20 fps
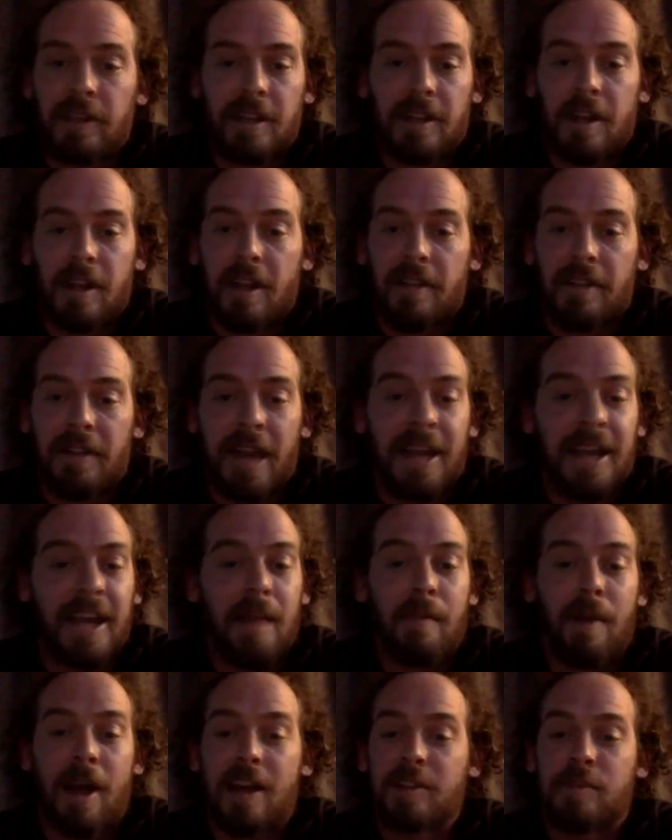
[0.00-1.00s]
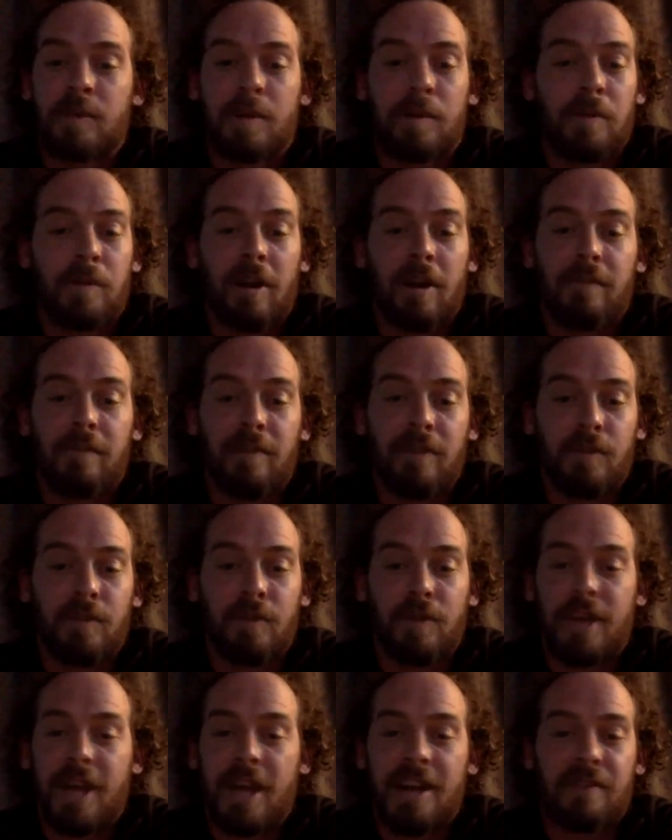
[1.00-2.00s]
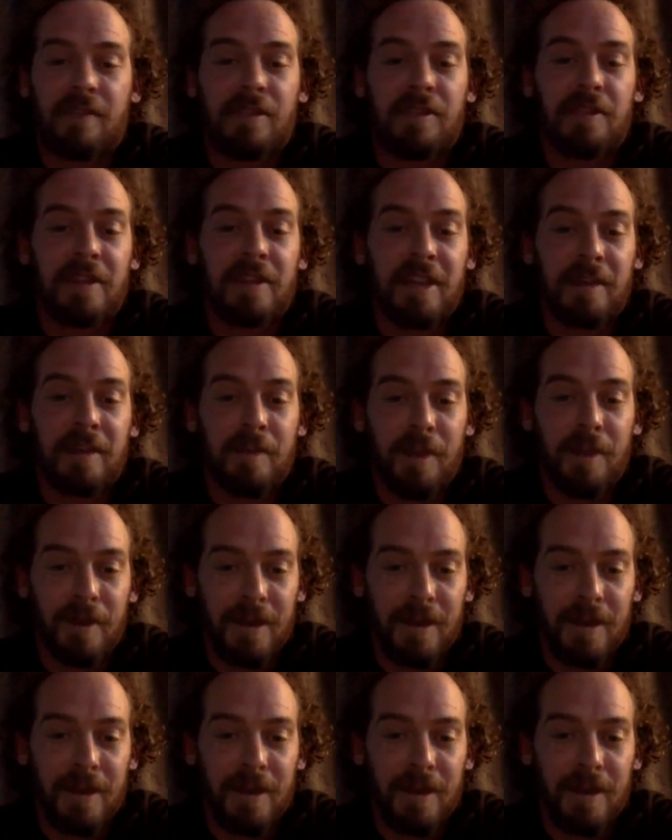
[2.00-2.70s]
And that camera has to be a part of you. You can't even think about